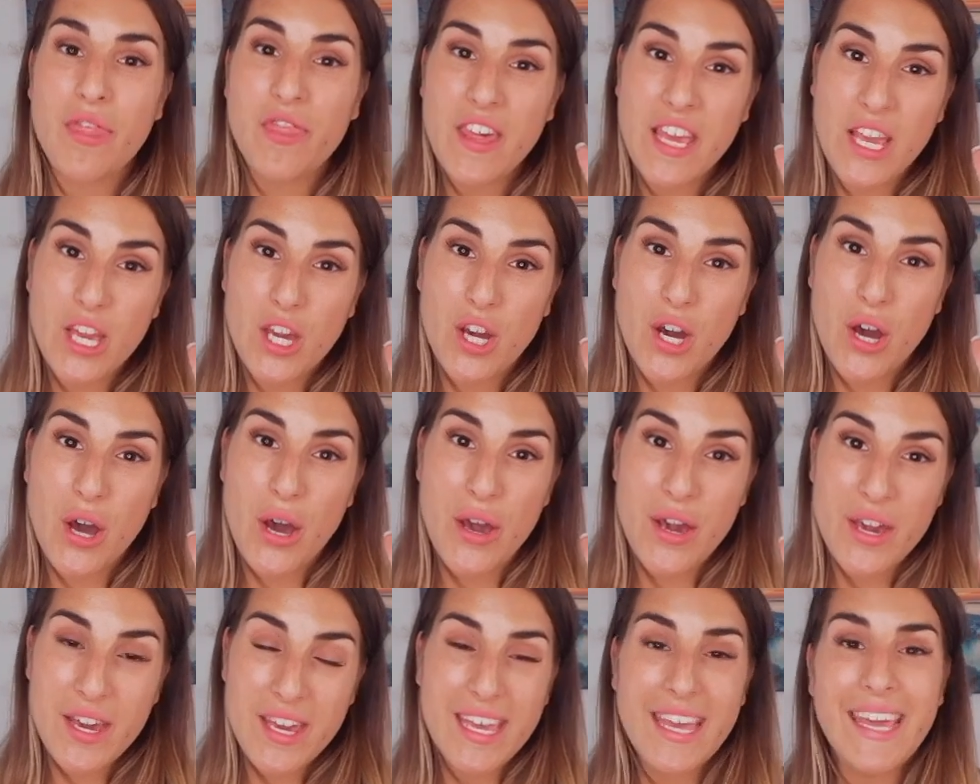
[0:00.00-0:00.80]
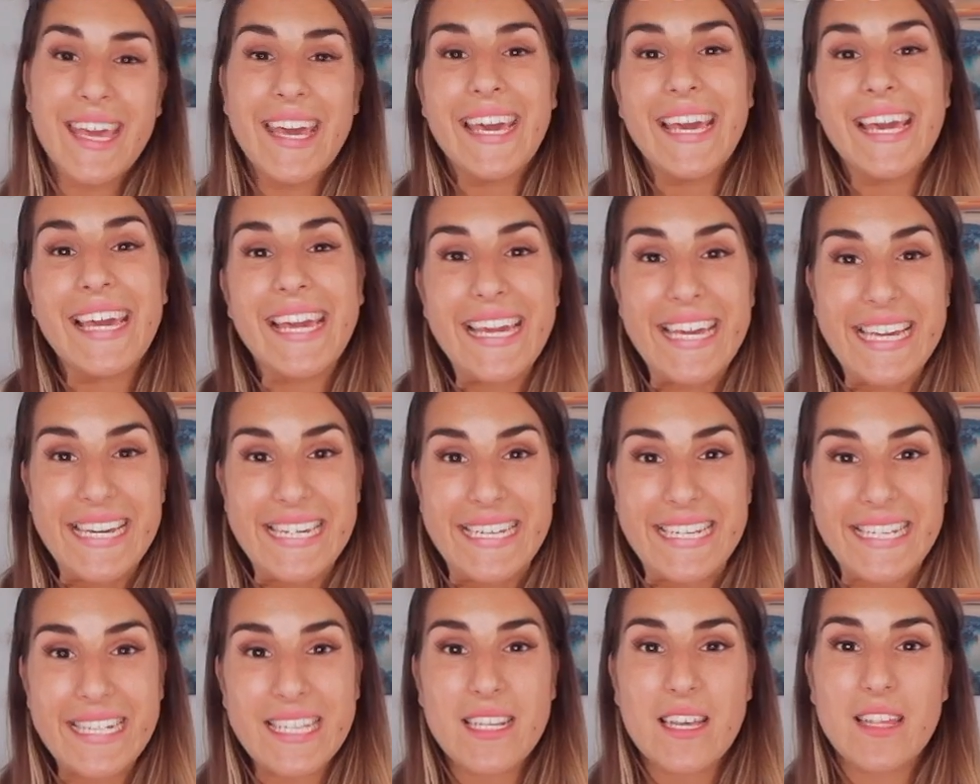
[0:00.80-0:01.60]
cinco
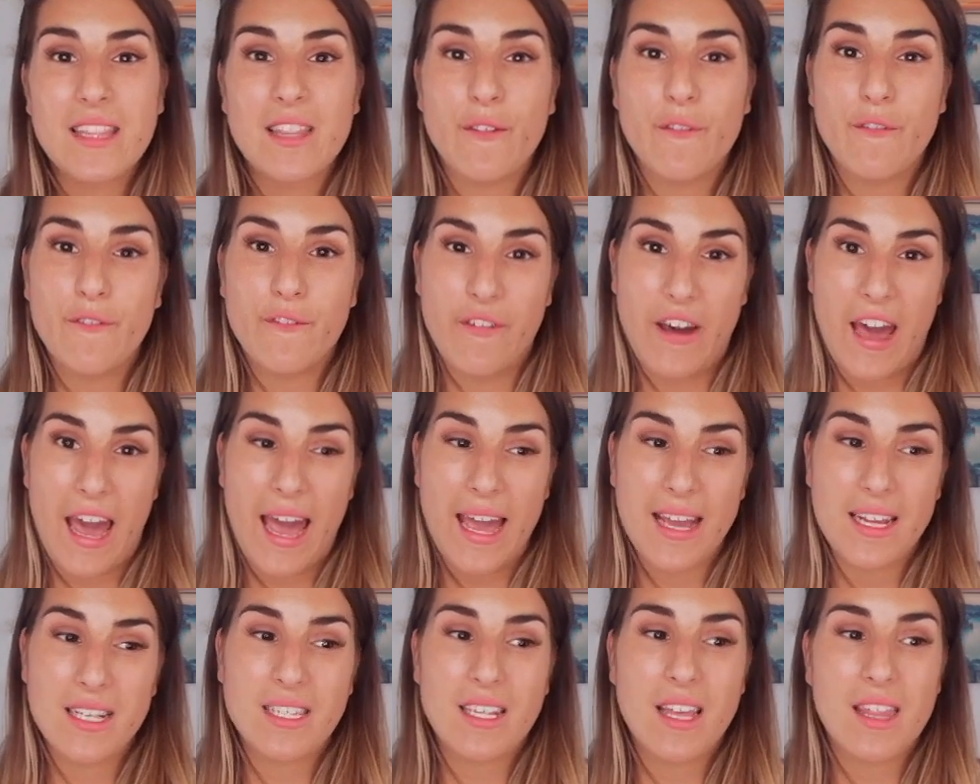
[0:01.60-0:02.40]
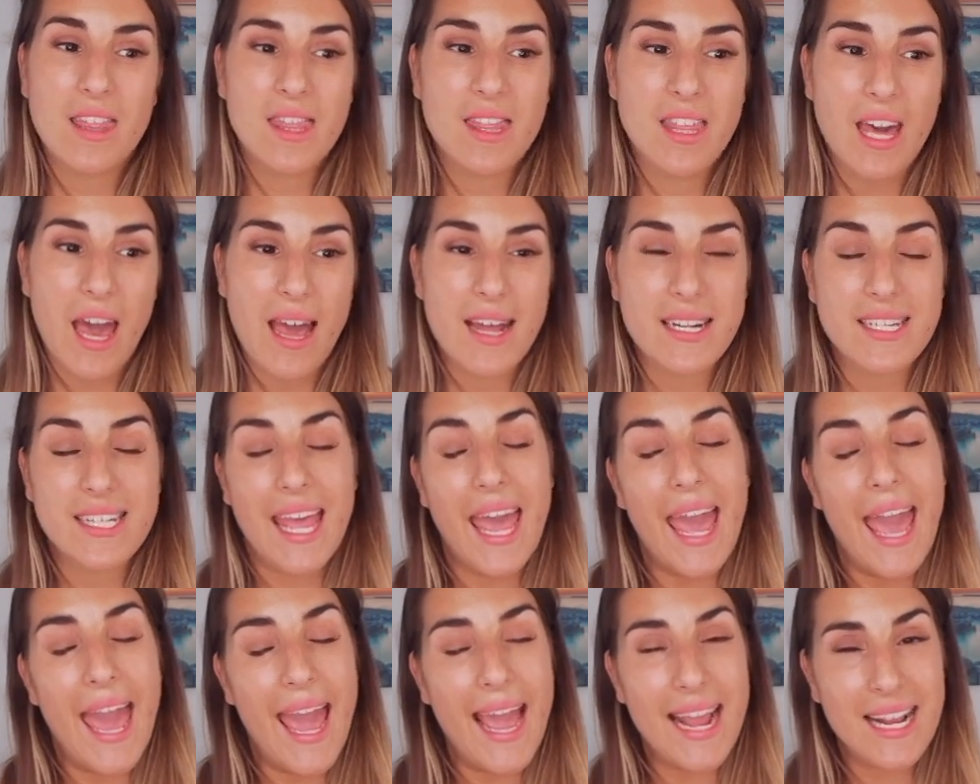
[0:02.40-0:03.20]
is the fact that
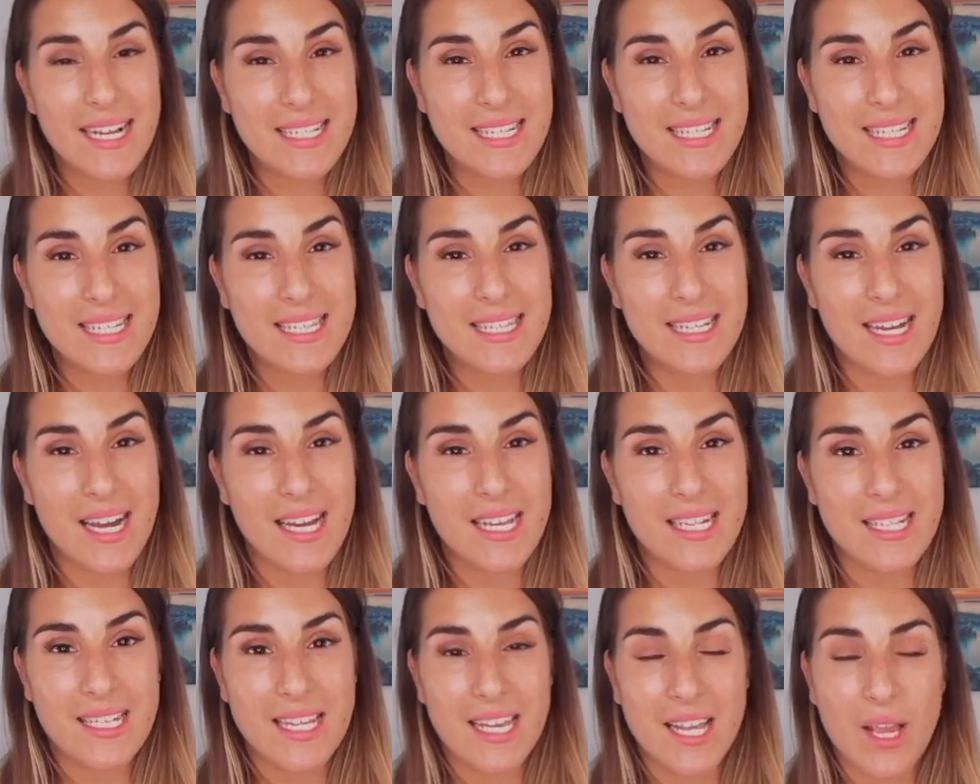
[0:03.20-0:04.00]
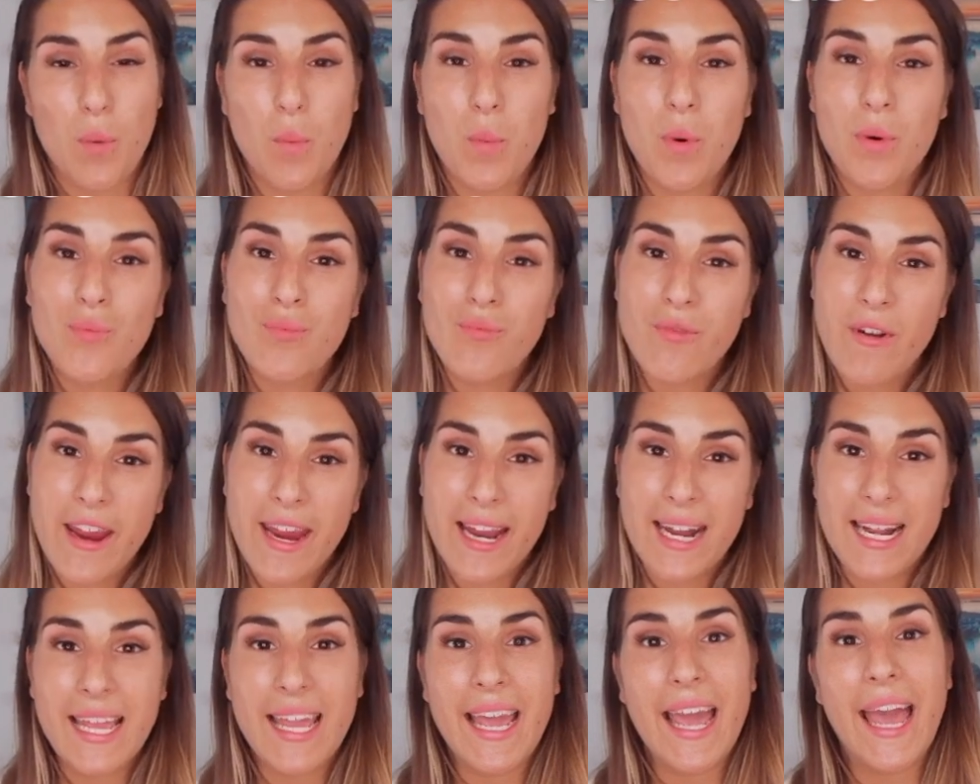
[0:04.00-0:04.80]
exercising will
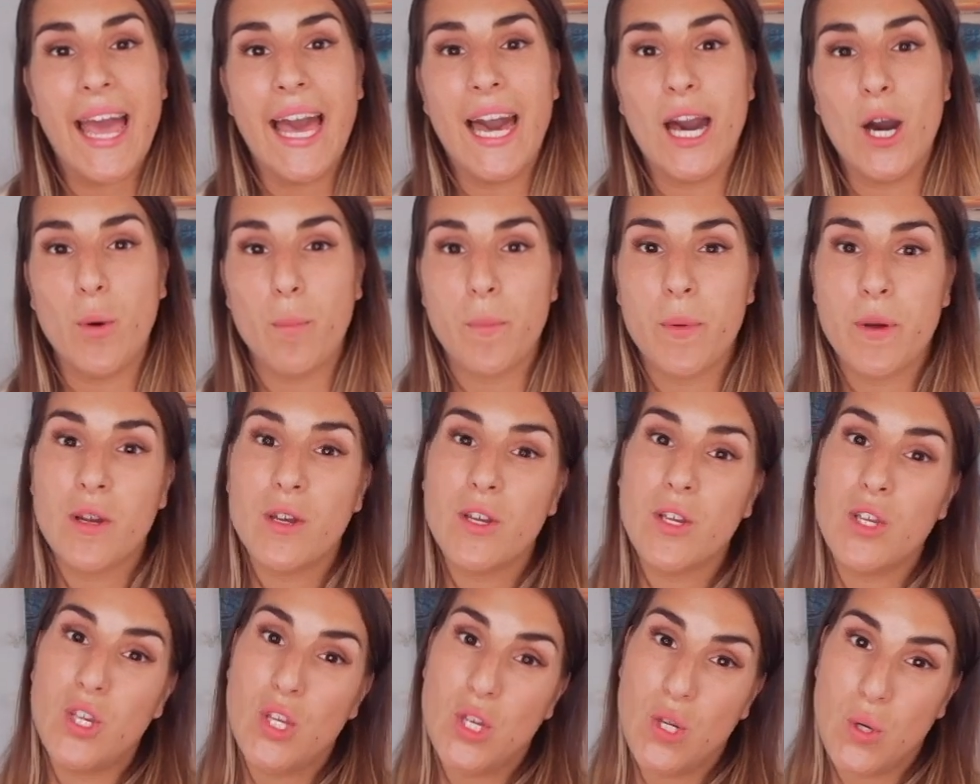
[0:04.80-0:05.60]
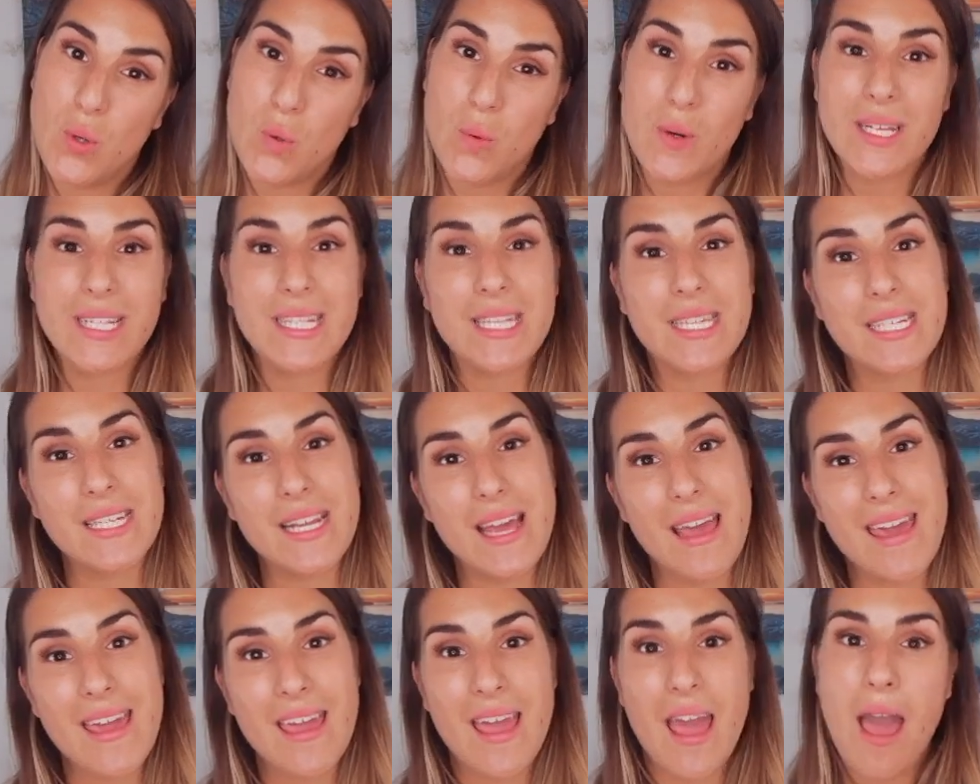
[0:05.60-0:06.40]
really help you
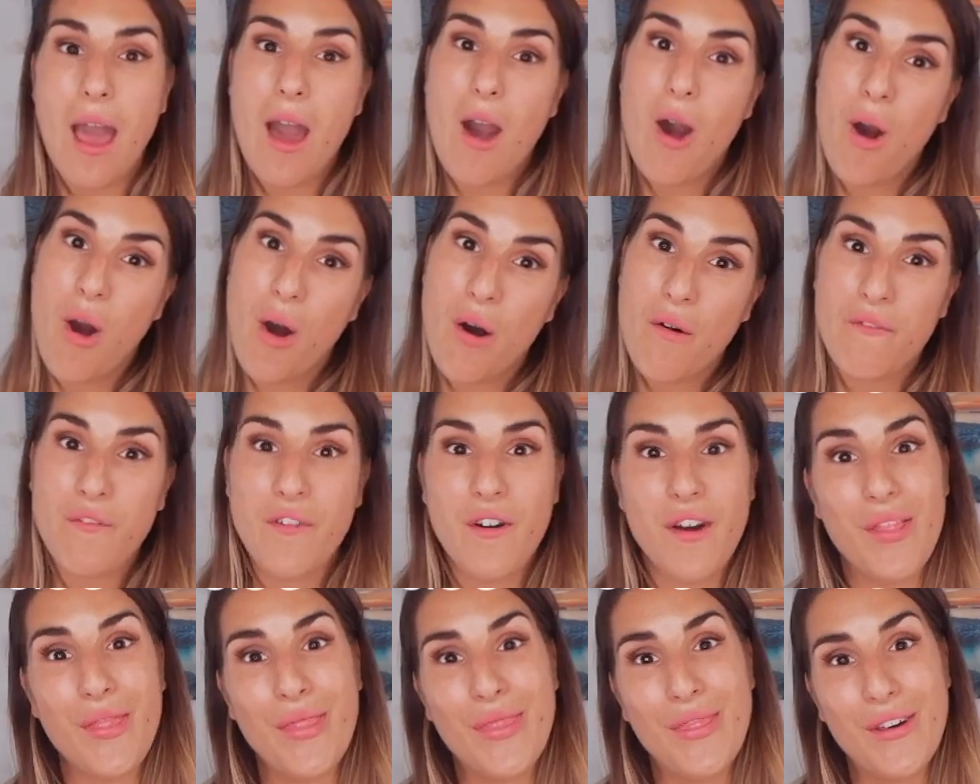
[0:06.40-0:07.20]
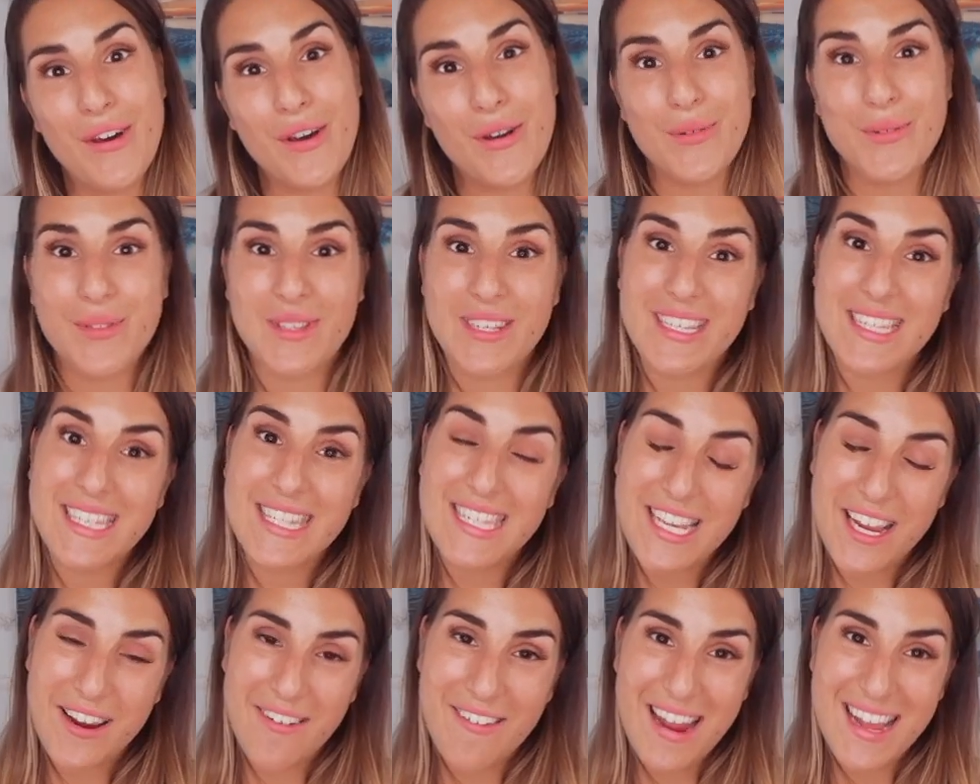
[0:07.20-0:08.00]
stay off those
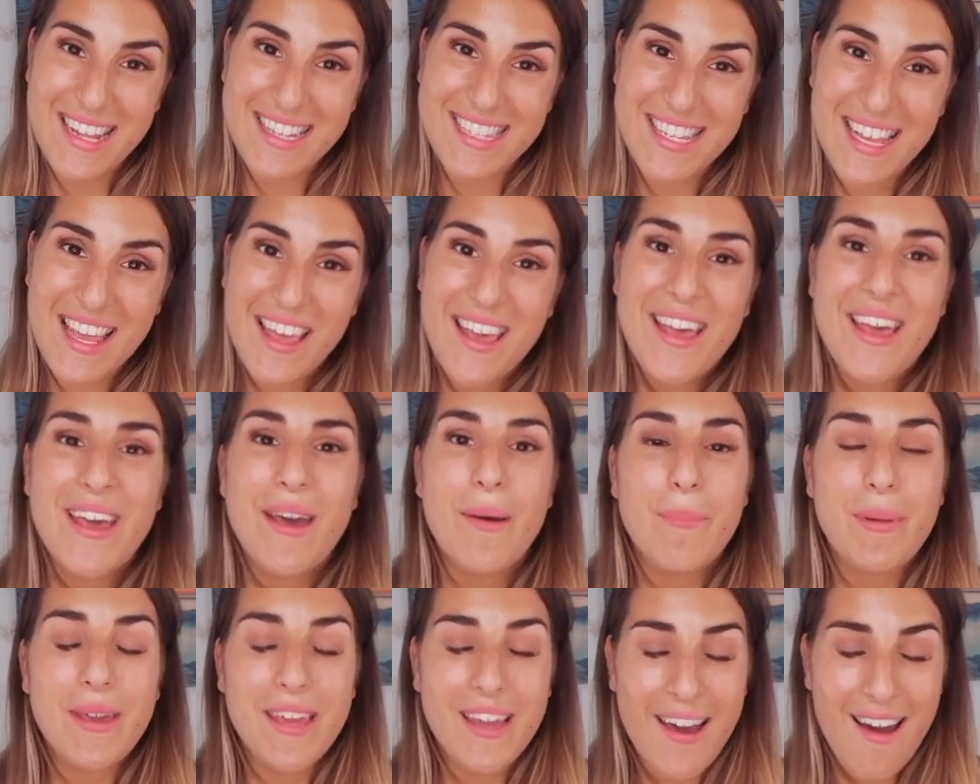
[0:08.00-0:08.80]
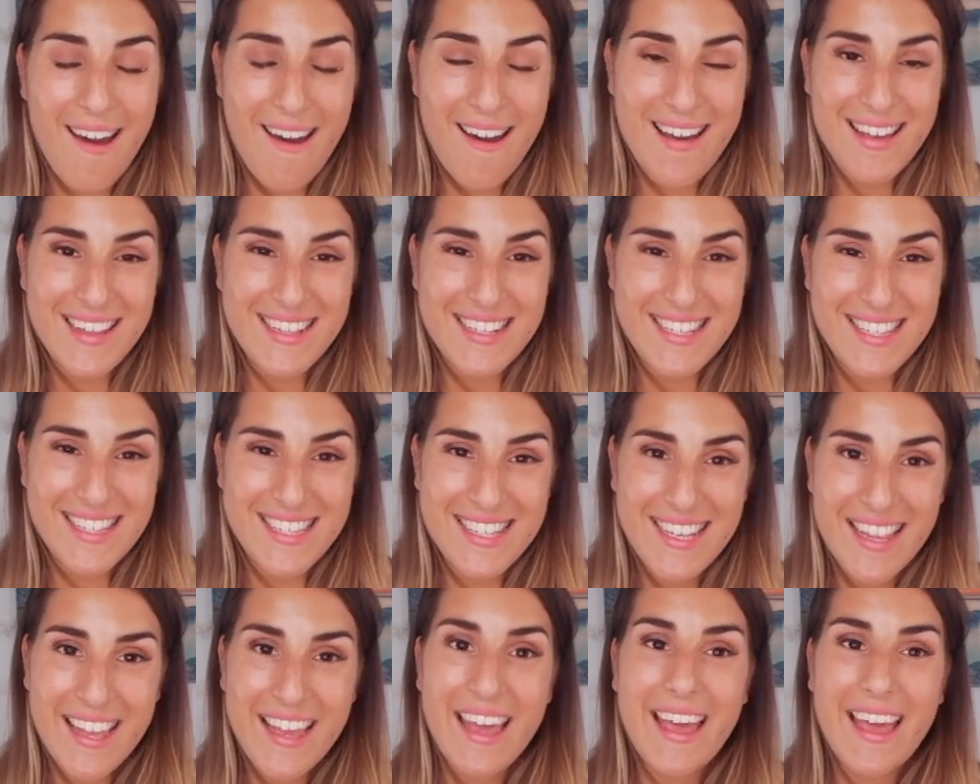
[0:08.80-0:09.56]
cigarettes because